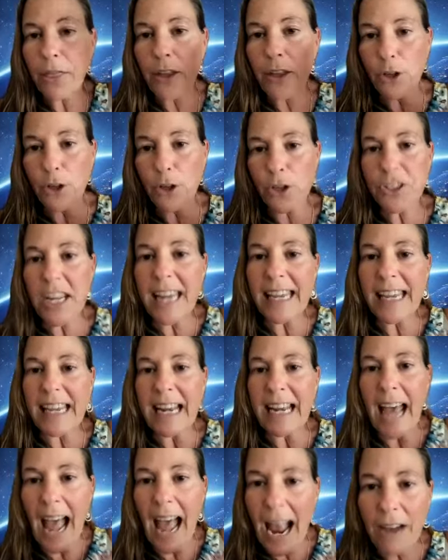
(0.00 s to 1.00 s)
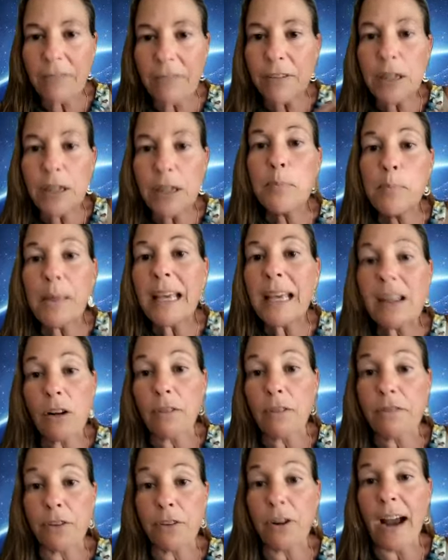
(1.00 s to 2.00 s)
they're taking every bit
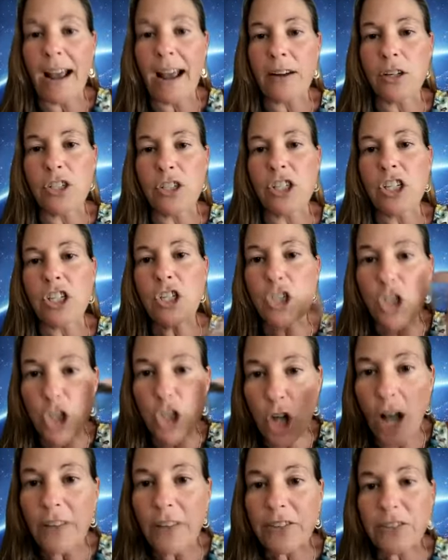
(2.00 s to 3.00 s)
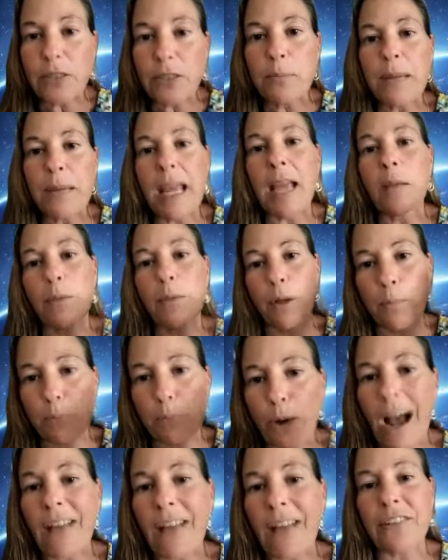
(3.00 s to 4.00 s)
of their energy just to be able to
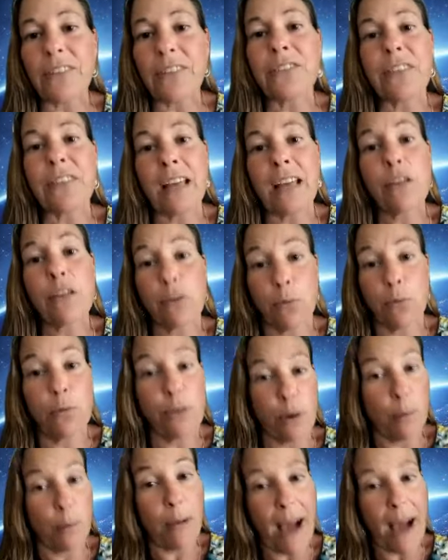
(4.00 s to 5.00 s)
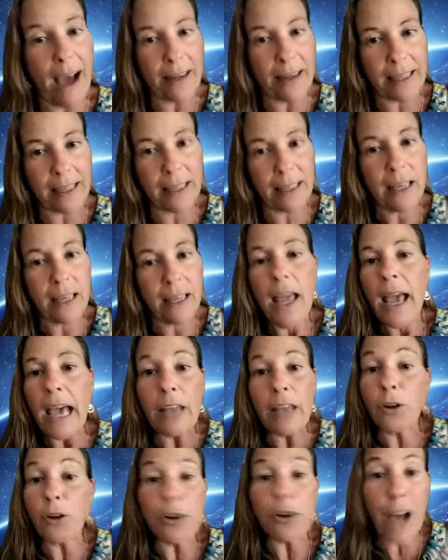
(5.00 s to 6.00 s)
process that through their body
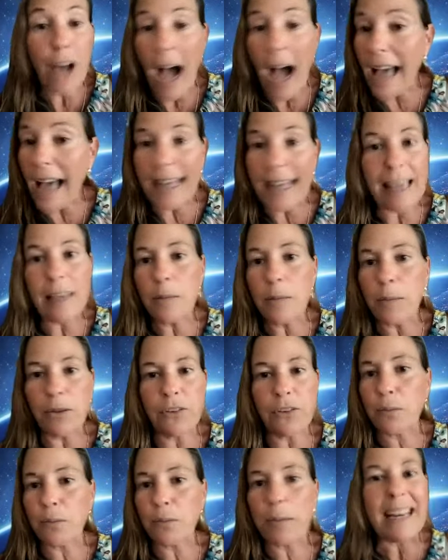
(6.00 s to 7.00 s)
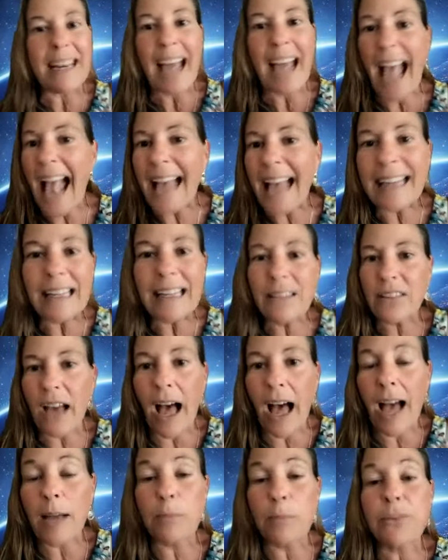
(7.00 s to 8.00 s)
and they're right. not able to spend any
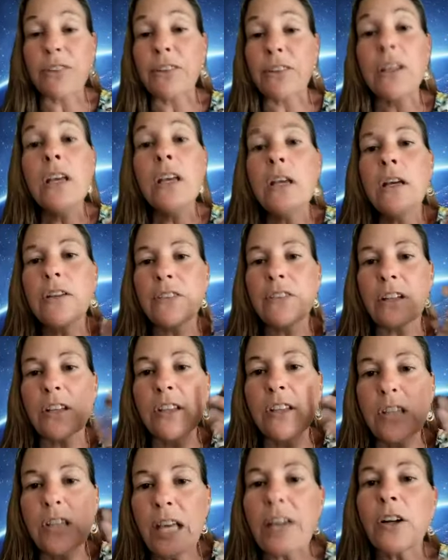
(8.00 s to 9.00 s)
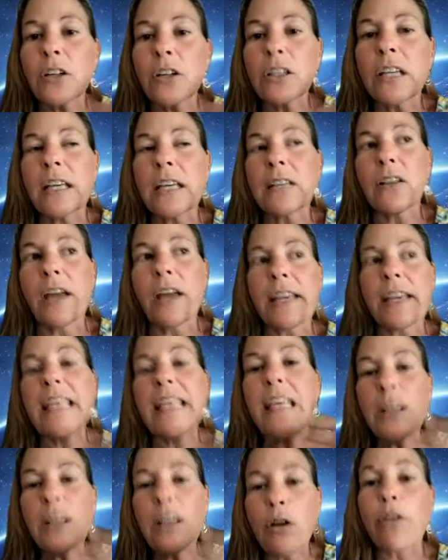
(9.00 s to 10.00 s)
time to to literally like
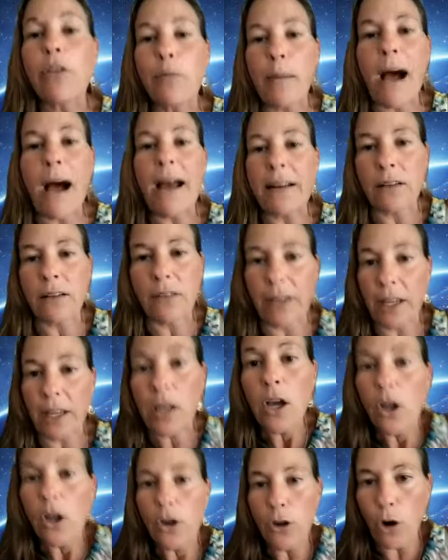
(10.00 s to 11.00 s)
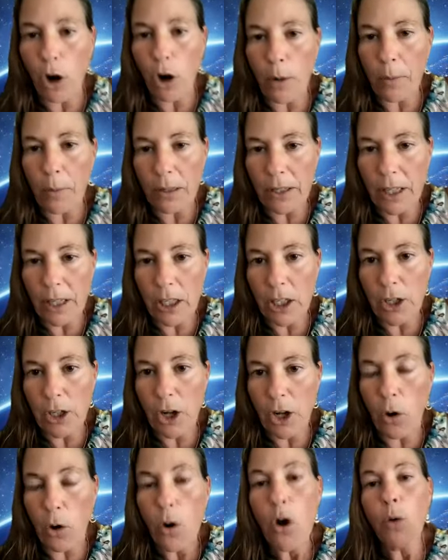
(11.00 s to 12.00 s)
heal their body like normally you
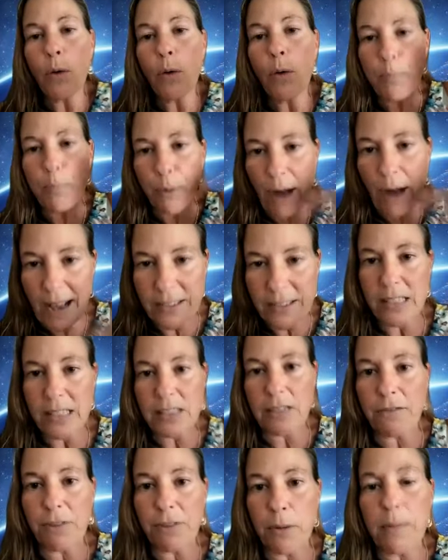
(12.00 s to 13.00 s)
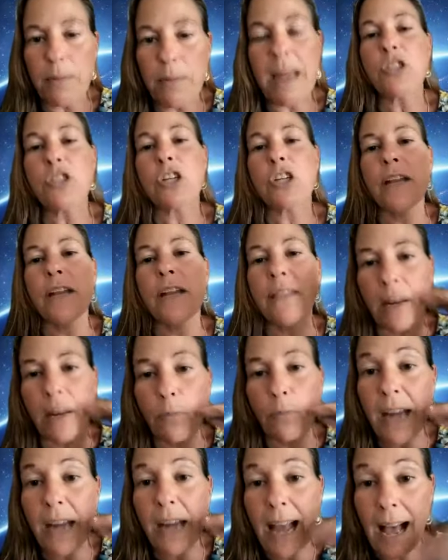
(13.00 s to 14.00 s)
know we process information and
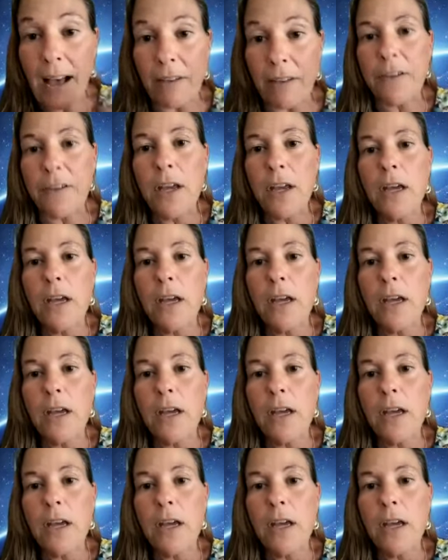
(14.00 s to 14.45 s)
then we have